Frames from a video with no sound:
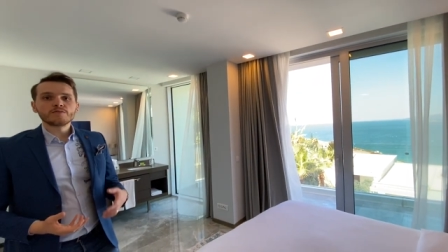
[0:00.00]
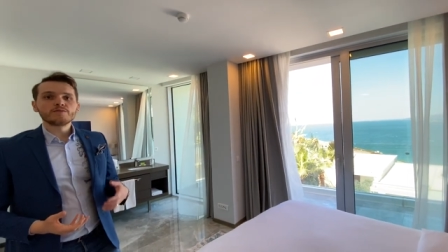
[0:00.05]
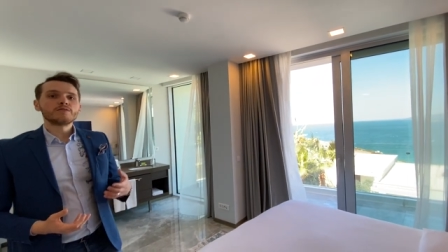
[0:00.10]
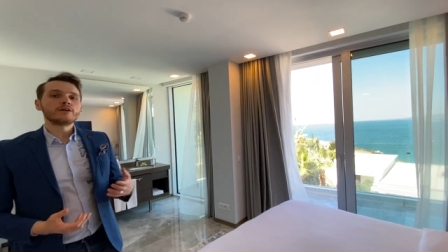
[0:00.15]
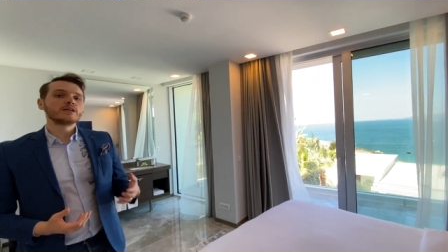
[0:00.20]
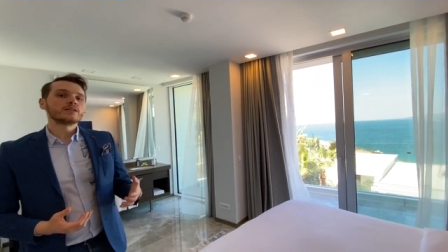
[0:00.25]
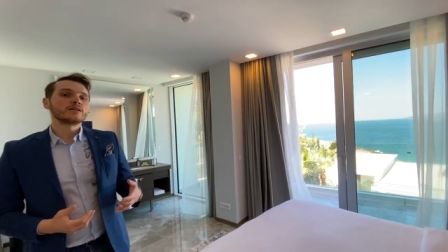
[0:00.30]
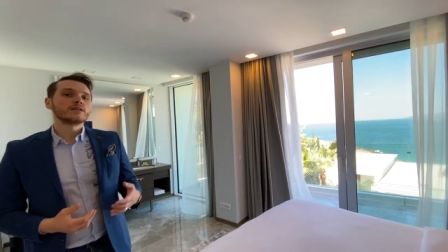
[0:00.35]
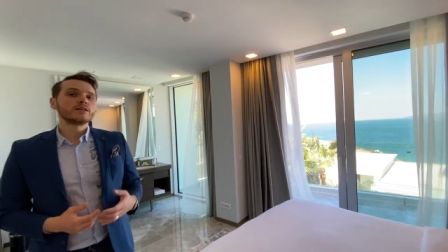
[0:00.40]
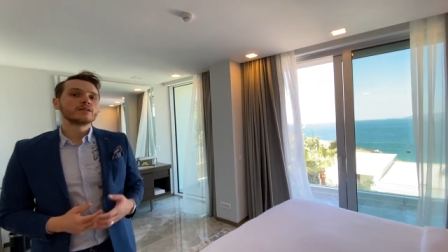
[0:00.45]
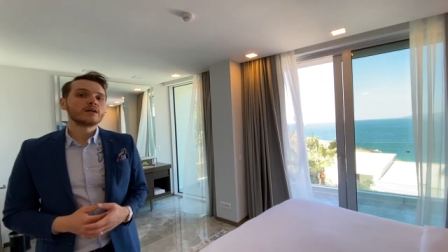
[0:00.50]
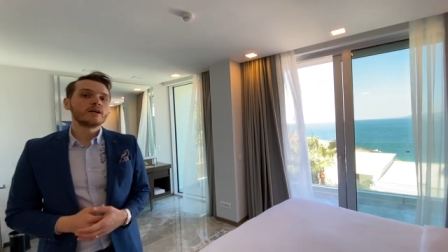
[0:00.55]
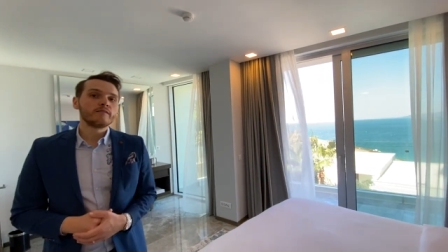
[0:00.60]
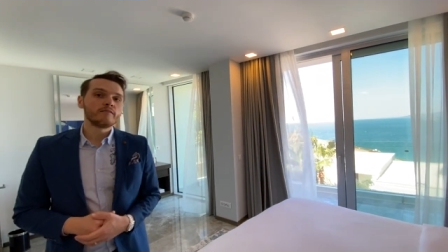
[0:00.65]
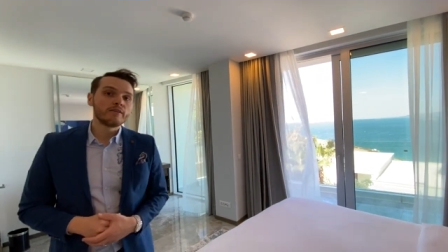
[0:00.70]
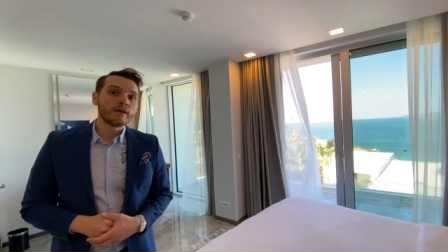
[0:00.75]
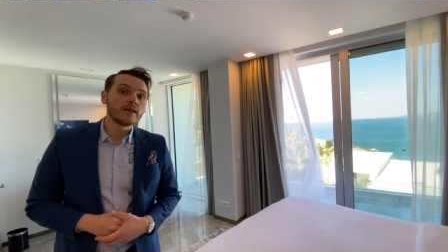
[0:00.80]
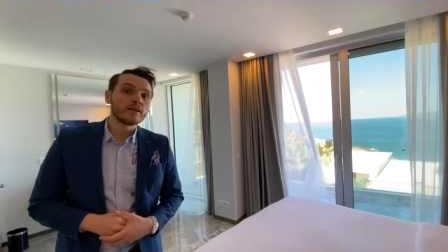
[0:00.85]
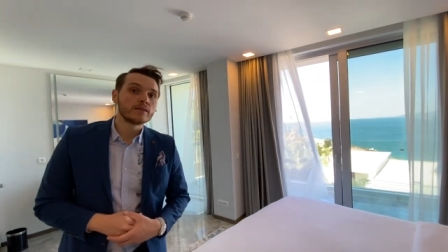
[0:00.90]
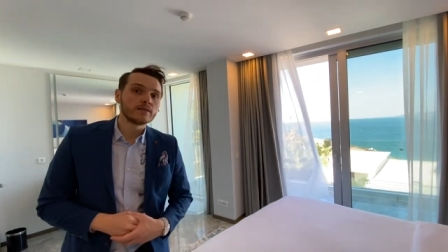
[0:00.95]
Vitalica
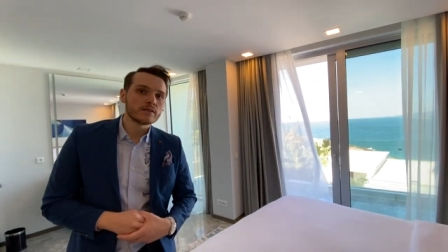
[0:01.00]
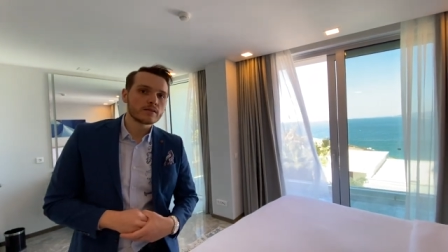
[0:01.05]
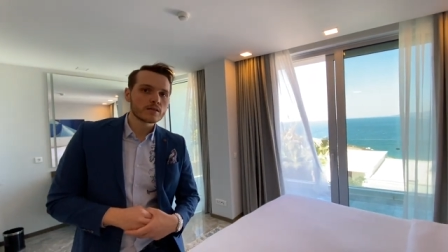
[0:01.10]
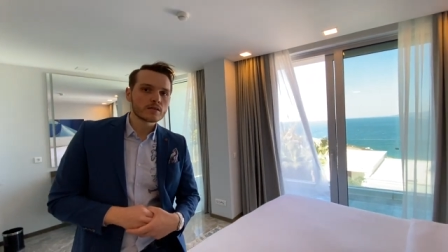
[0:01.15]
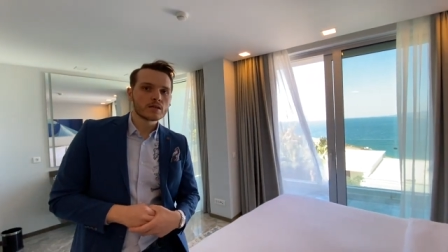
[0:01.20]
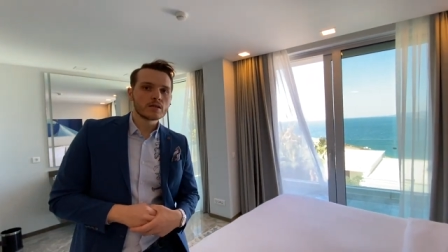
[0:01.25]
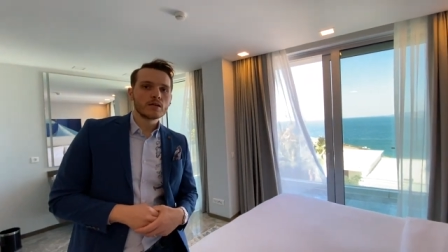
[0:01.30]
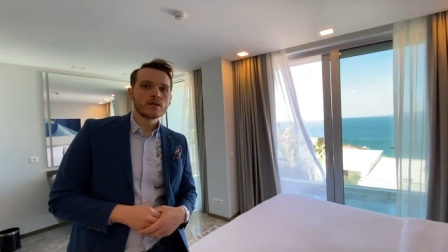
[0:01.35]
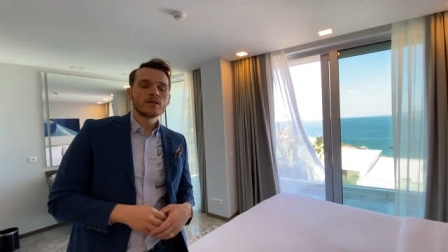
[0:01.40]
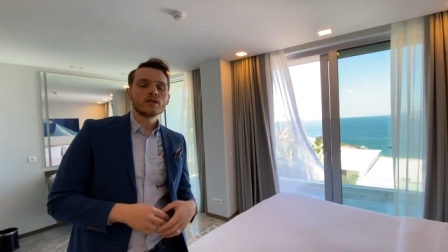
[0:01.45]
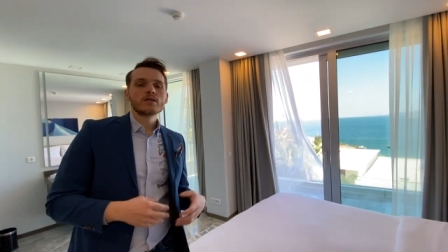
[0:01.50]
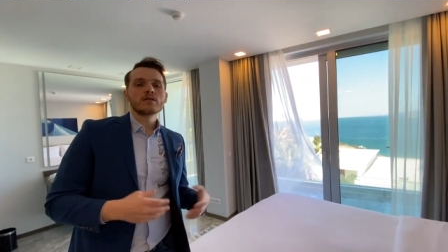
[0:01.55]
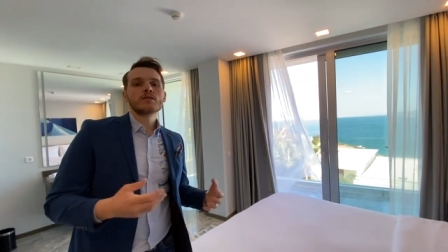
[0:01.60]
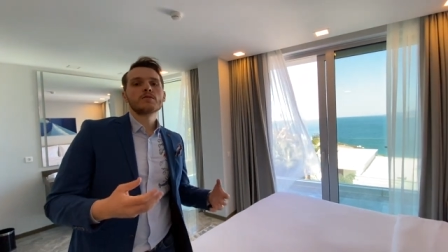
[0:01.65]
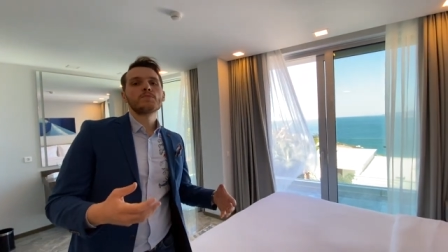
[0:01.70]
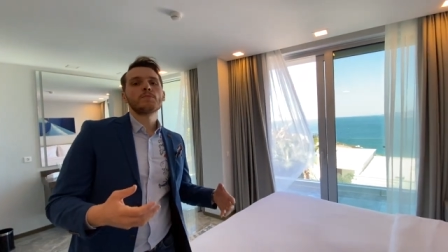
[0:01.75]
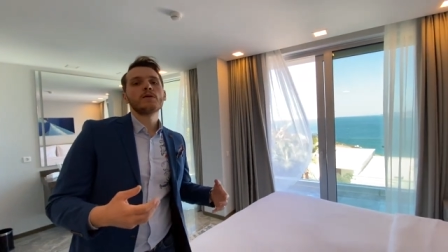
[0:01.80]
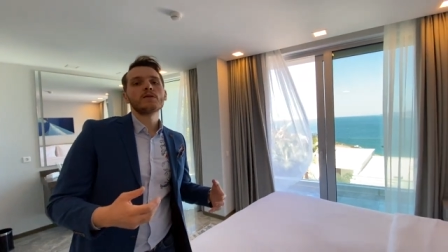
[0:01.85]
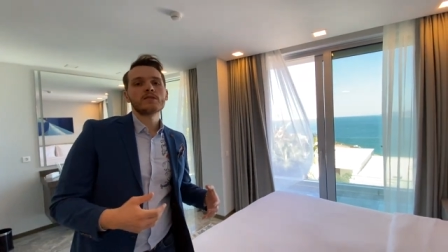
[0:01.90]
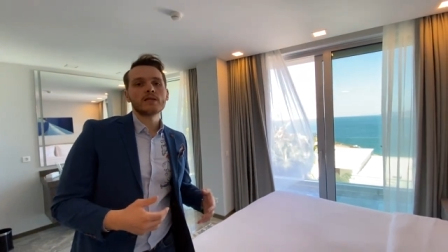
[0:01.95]
Wellness
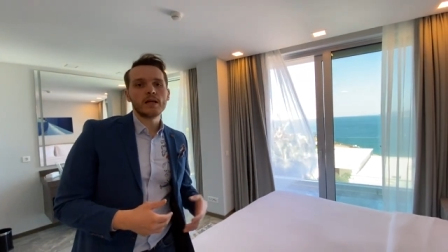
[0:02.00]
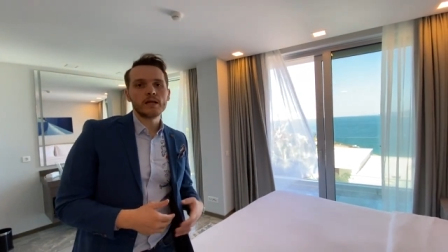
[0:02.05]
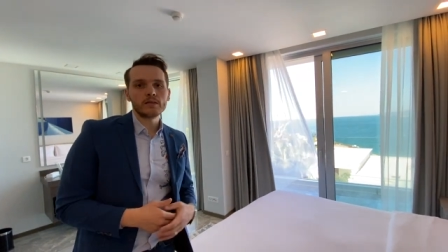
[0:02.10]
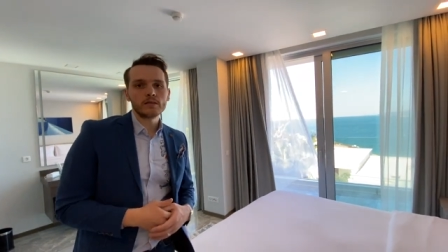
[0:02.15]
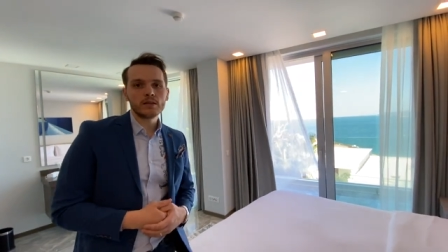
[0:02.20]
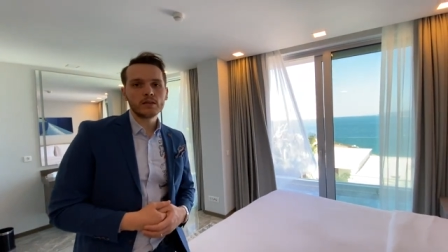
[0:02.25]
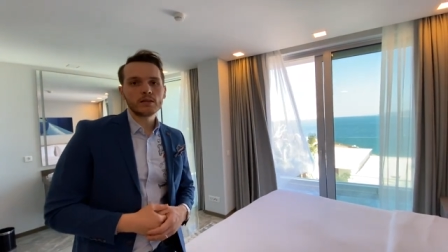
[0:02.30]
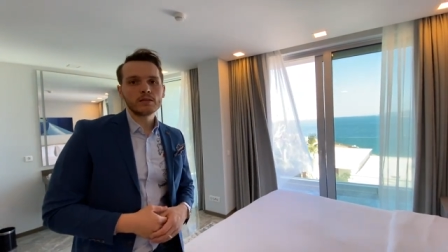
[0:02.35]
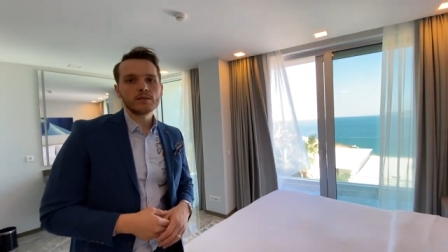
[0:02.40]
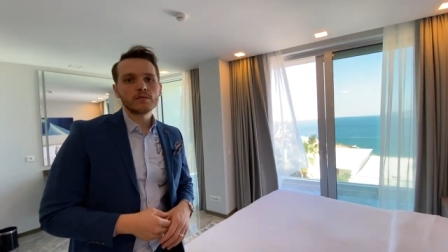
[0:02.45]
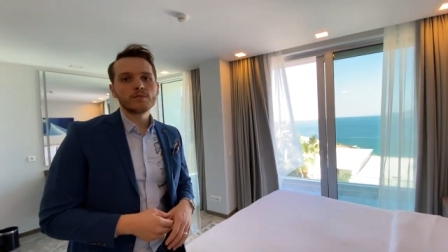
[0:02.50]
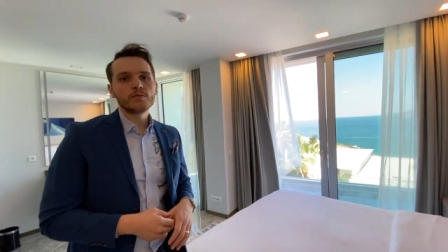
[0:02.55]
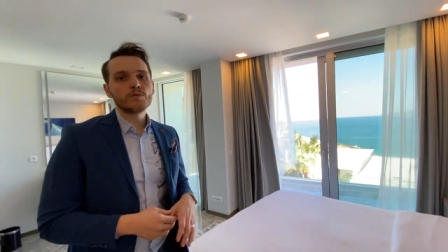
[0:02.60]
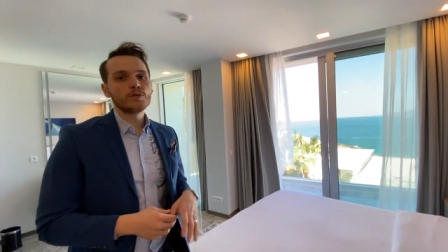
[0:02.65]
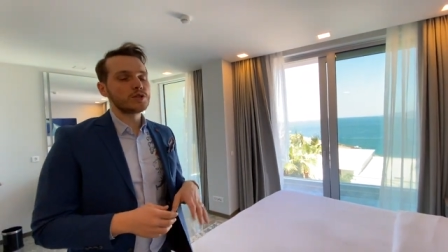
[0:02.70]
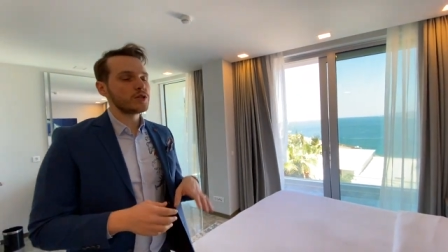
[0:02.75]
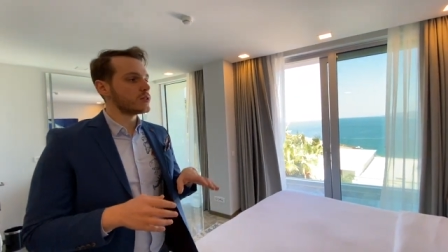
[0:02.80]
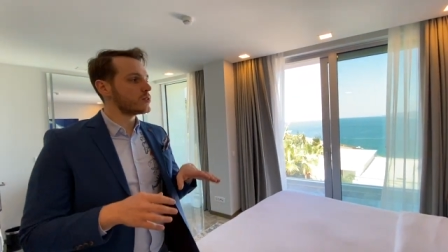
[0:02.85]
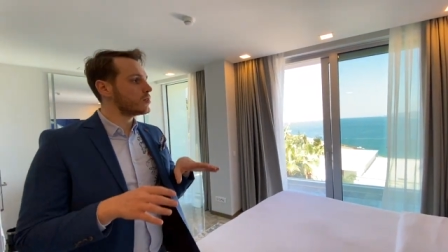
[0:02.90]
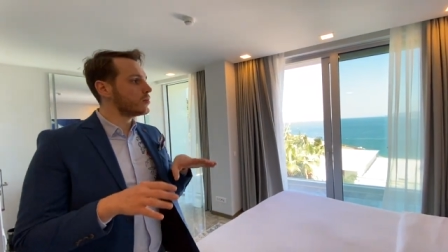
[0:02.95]
Spa Center
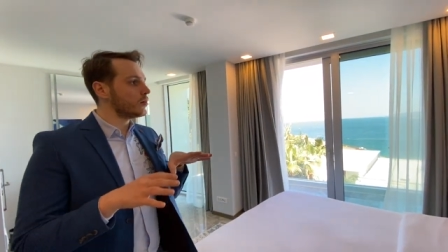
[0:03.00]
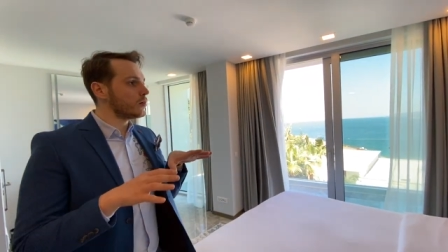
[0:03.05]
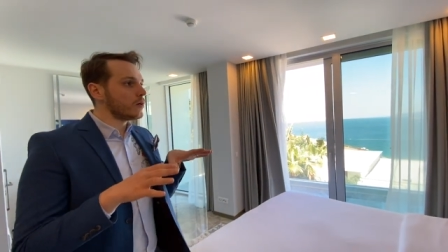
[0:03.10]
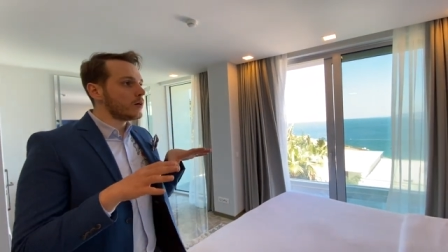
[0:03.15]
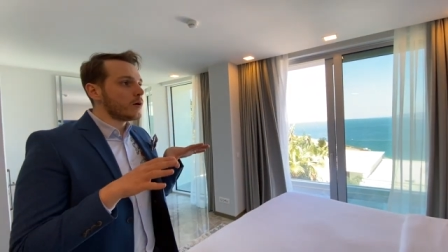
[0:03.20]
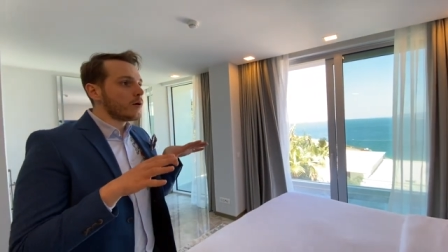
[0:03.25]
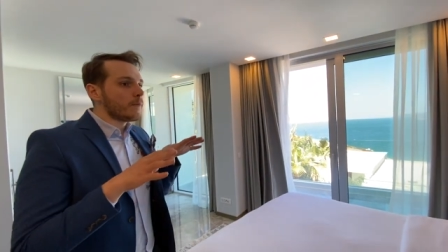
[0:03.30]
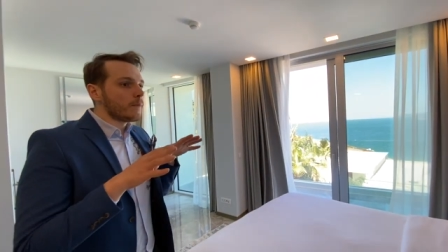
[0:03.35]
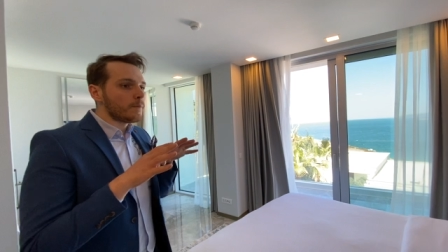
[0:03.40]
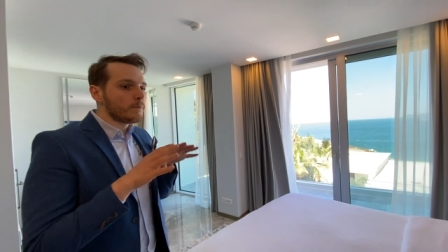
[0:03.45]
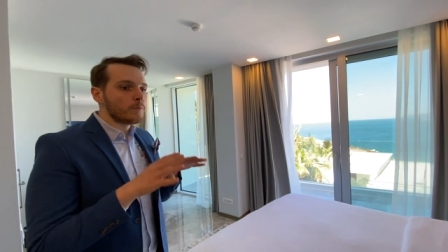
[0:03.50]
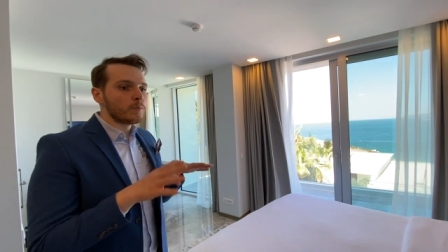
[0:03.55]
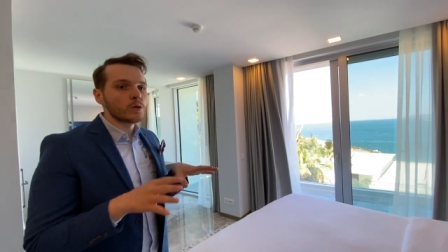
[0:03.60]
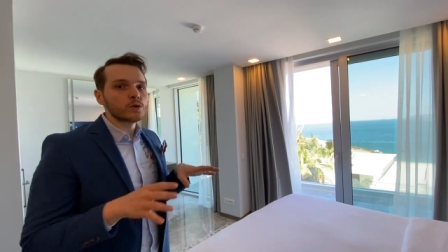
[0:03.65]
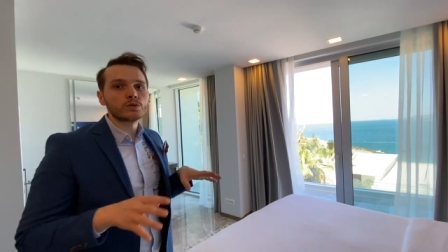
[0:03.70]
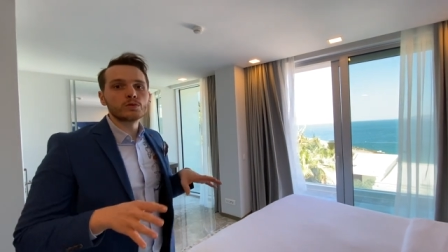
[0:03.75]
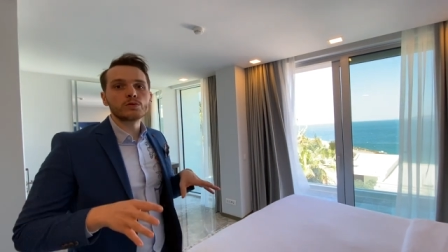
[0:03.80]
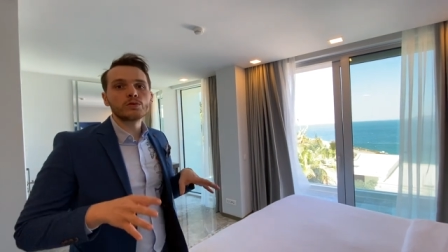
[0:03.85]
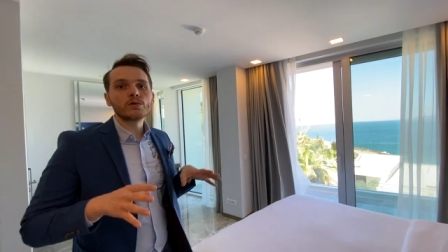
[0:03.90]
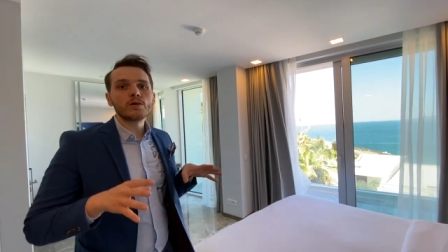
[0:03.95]
which is the
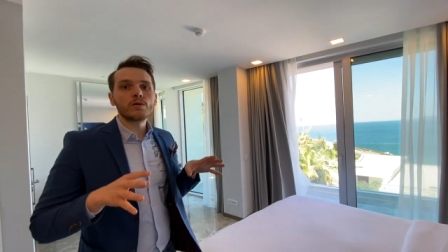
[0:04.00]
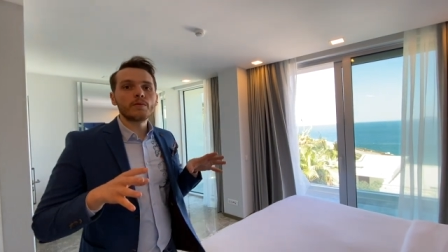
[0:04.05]
most